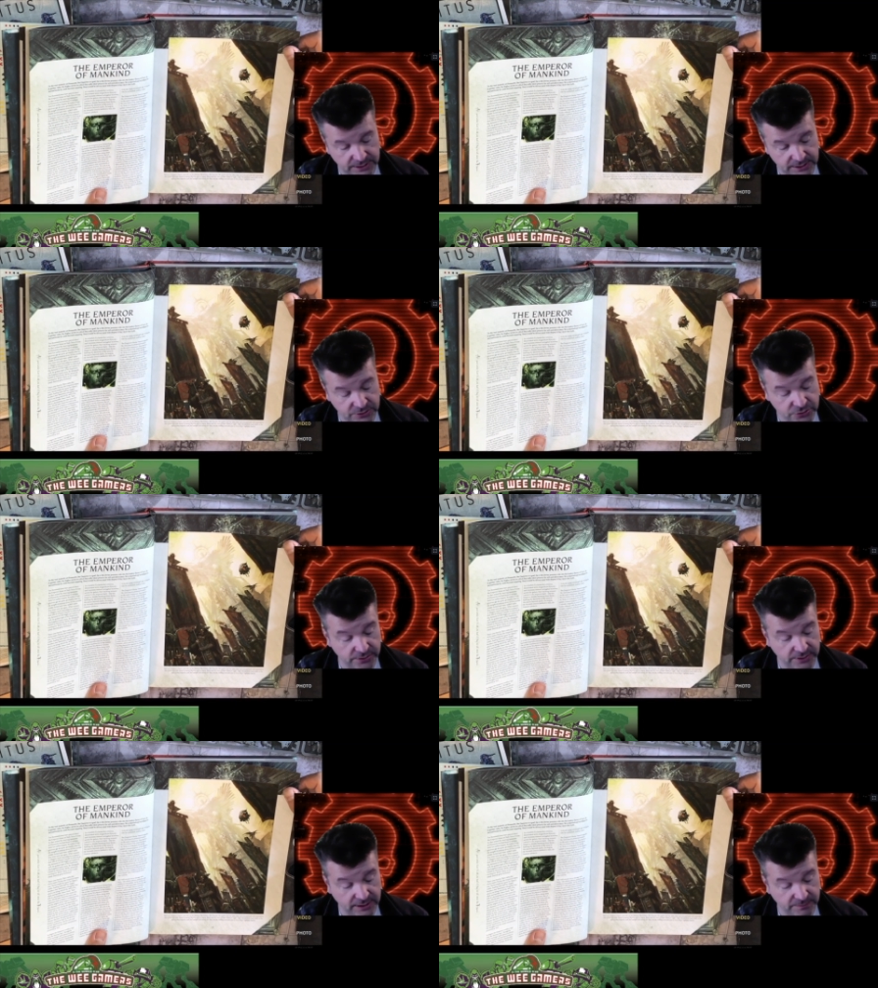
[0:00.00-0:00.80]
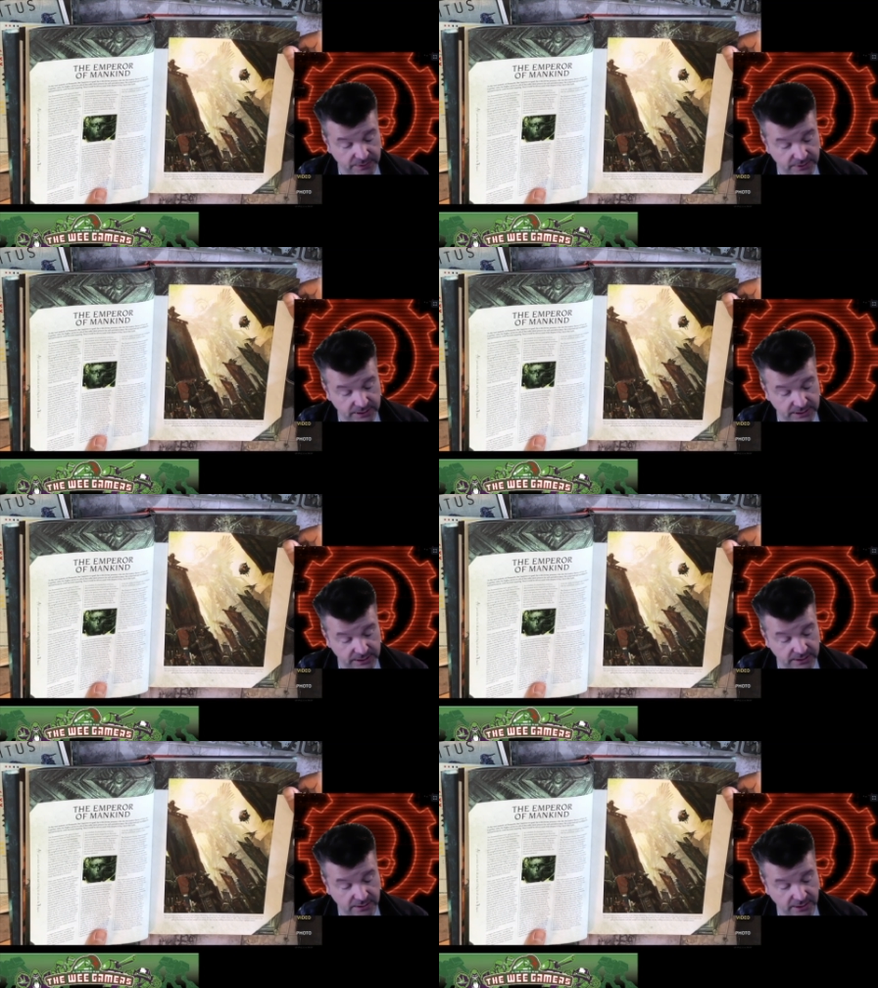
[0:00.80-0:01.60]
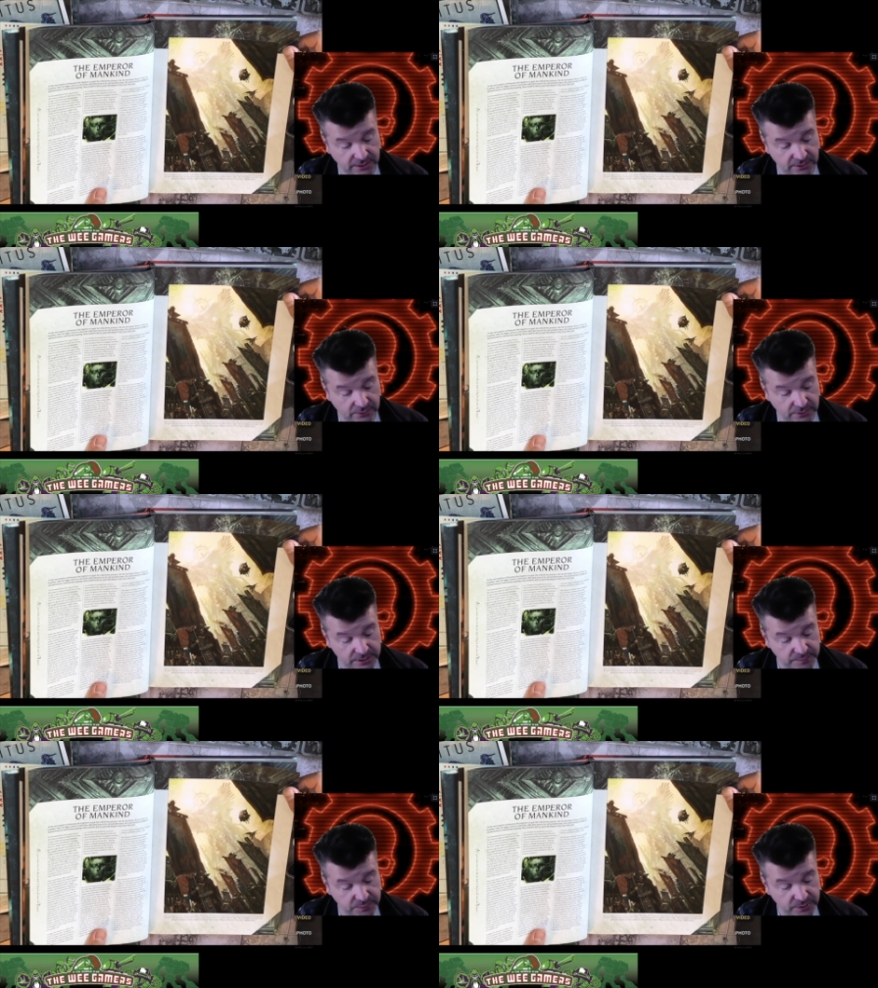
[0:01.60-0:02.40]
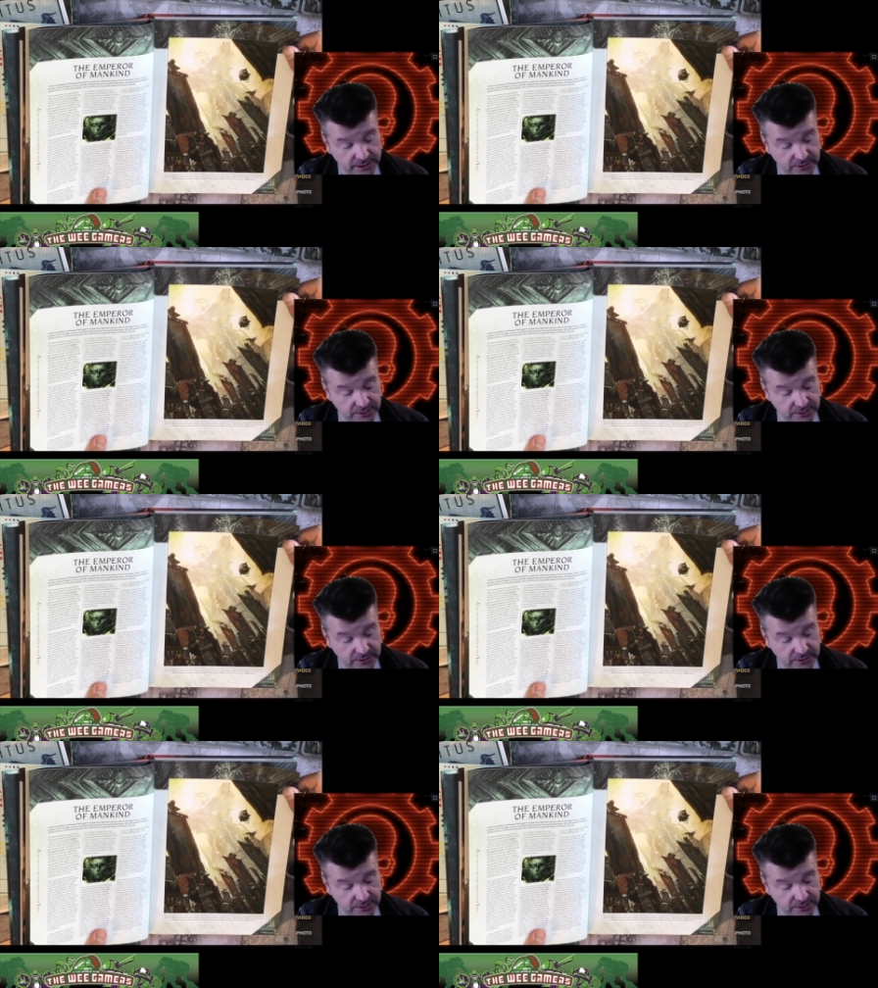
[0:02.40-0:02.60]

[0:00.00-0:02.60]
In truth, the Emperor is a carrion lord, his body